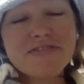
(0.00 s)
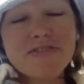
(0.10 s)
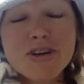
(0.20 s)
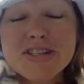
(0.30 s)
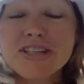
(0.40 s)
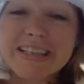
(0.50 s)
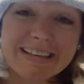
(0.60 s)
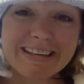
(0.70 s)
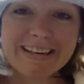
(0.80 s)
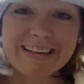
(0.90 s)

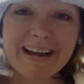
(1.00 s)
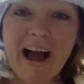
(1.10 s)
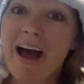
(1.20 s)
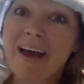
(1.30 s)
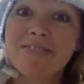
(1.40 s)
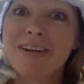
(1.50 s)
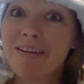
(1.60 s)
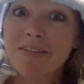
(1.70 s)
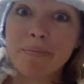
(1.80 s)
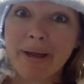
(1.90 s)
Fortunately, I have
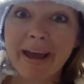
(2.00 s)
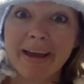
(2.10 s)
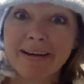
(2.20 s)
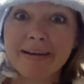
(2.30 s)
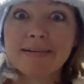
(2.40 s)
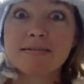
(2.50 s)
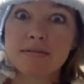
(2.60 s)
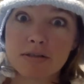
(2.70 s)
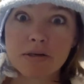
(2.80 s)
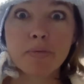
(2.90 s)
never made
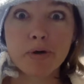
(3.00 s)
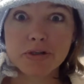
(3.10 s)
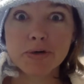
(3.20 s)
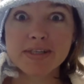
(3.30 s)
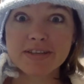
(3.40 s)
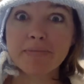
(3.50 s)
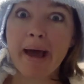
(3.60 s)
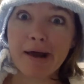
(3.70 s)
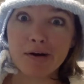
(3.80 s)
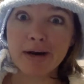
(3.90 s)
such a poor choice of
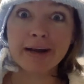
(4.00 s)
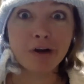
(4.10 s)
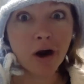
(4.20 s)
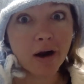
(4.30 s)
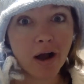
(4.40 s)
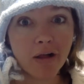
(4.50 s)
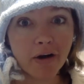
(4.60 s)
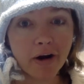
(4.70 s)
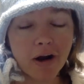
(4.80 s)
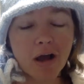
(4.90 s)
pattern and yarn
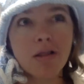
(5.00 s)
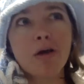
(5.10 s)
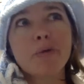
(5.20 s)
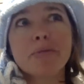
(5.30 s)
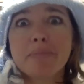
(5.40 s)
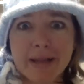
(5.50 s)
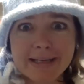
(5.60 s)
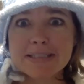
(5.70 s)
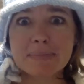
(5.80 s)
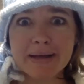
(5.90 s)
color, along with
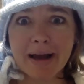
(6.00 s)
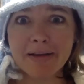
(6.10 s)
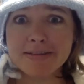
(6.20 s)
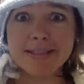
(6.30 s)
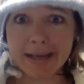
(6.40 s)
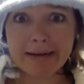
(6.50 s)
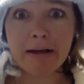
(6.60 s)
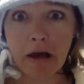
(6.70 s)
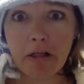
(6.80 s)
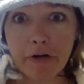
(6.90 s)
placement of said
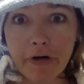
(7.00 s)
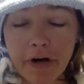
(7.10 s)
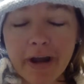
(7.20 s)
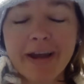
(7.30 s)
color.